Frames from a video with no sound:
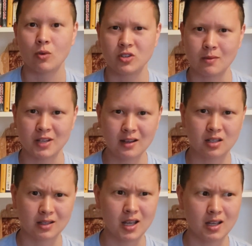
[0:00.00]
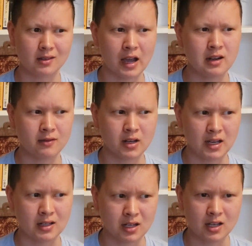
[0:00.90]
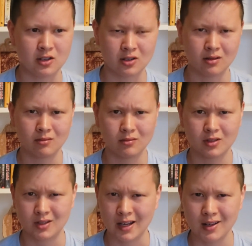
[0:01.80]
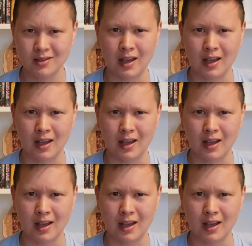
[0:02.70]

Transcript: Which I'm sad to say is kind of an anti-Asian stance,